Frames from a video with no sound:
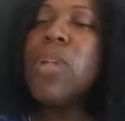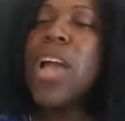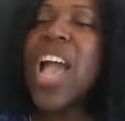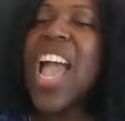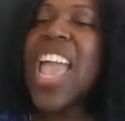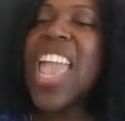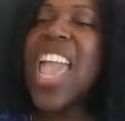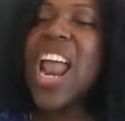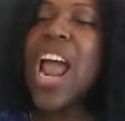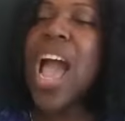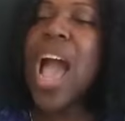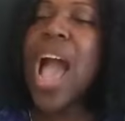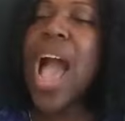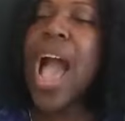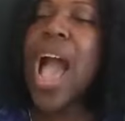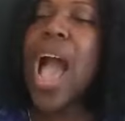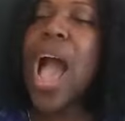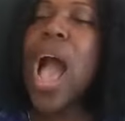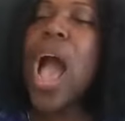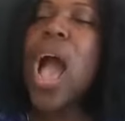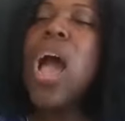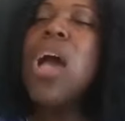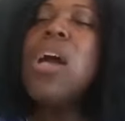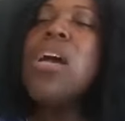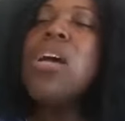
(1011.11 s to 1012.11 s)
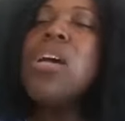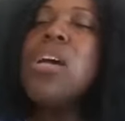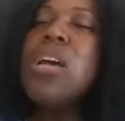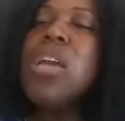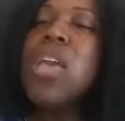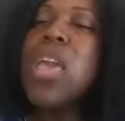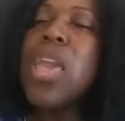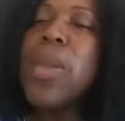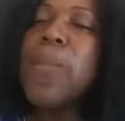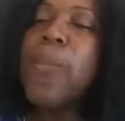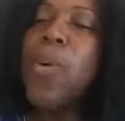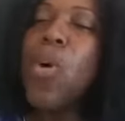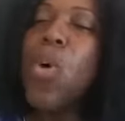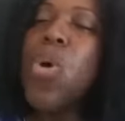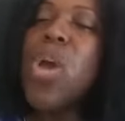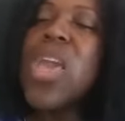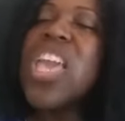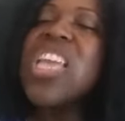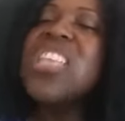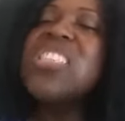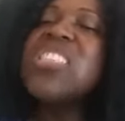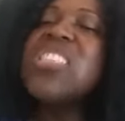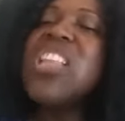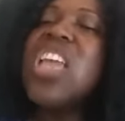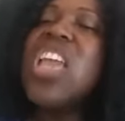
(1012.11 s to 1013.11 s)
Haya ha ha. He po
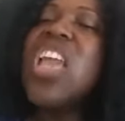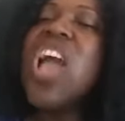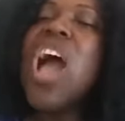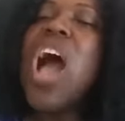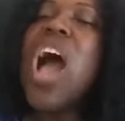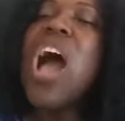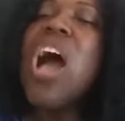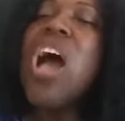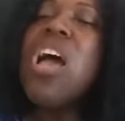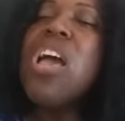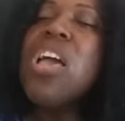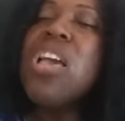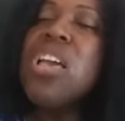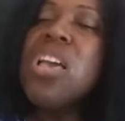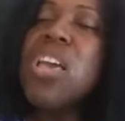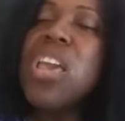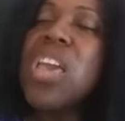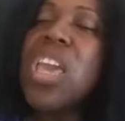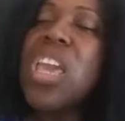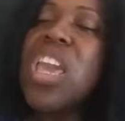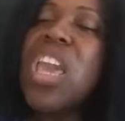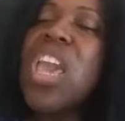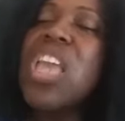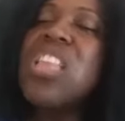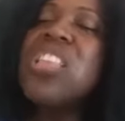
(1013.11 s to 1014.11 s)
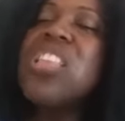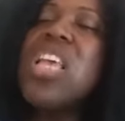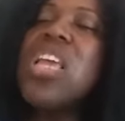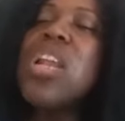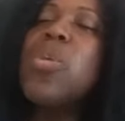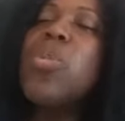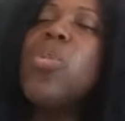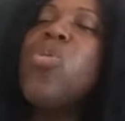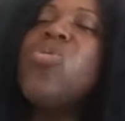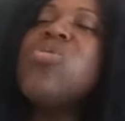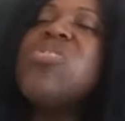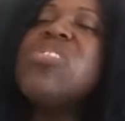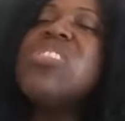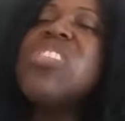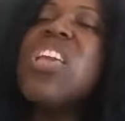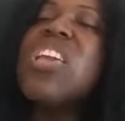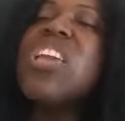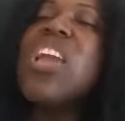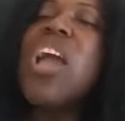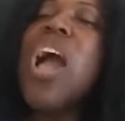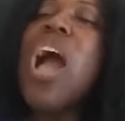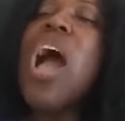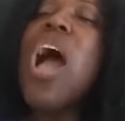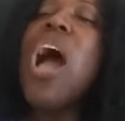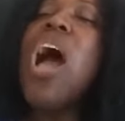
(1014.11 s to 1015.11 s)
heste ha. He keteroboste
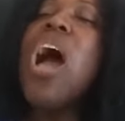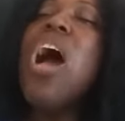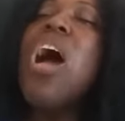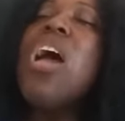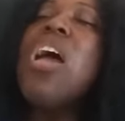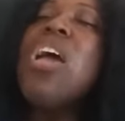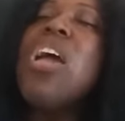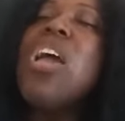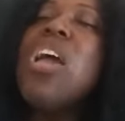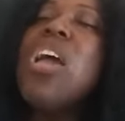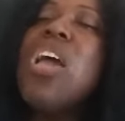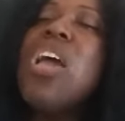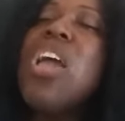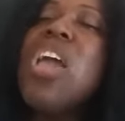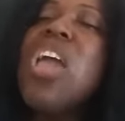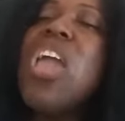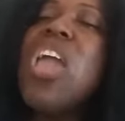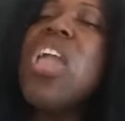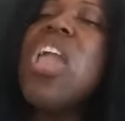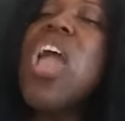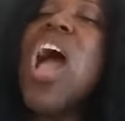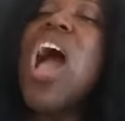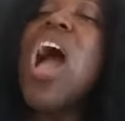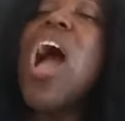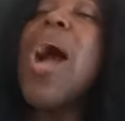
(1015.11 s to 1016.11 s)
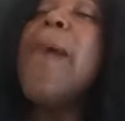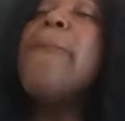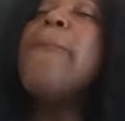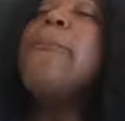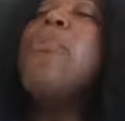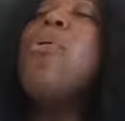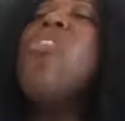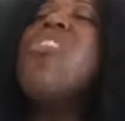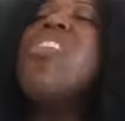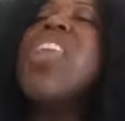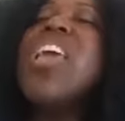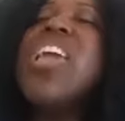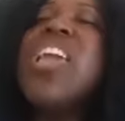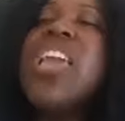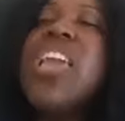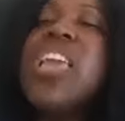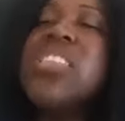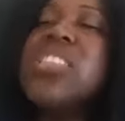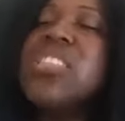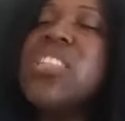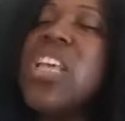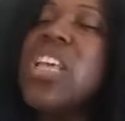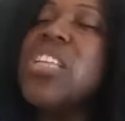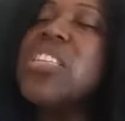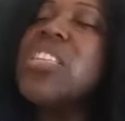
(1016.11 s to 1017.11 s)
ka ha. He aha he
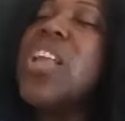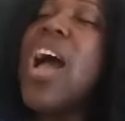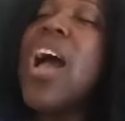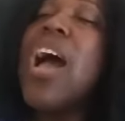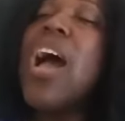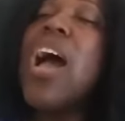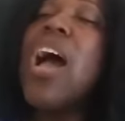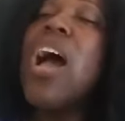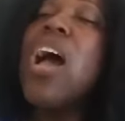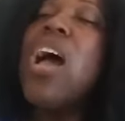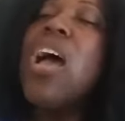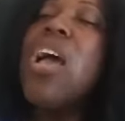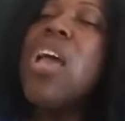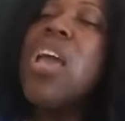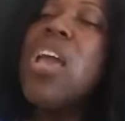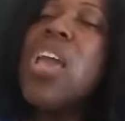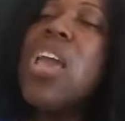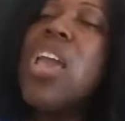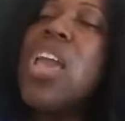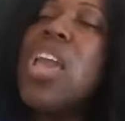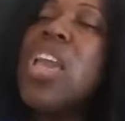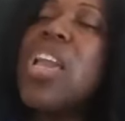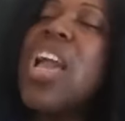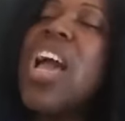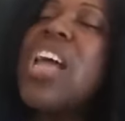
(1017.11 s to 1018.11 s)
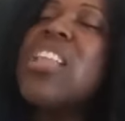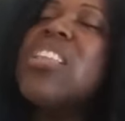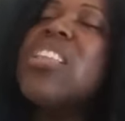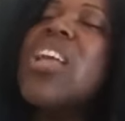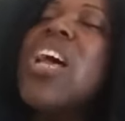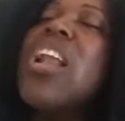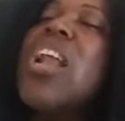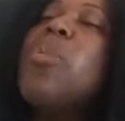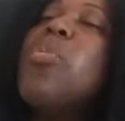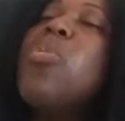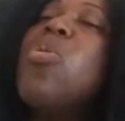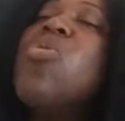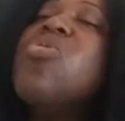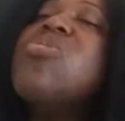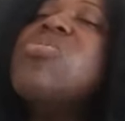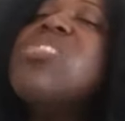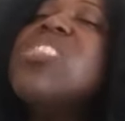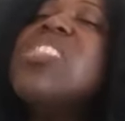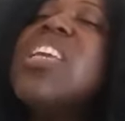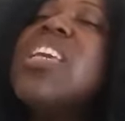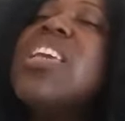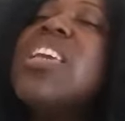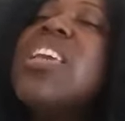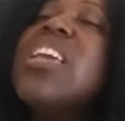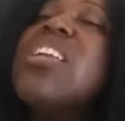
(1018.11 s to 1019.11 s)
heste ta ha. He
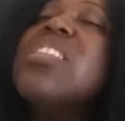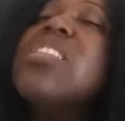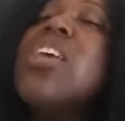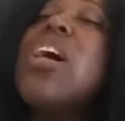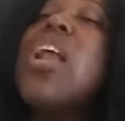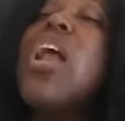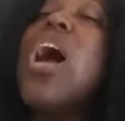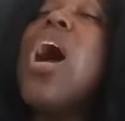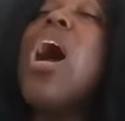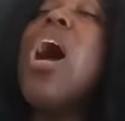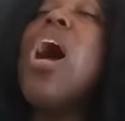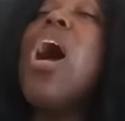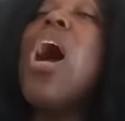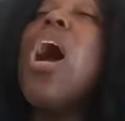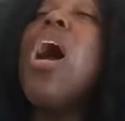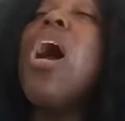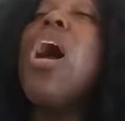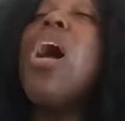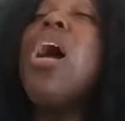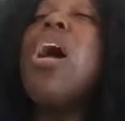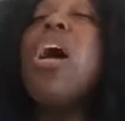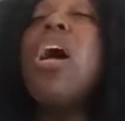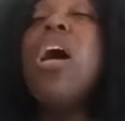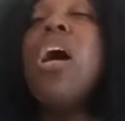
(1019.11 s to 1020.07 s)
kataraboste ketara ha.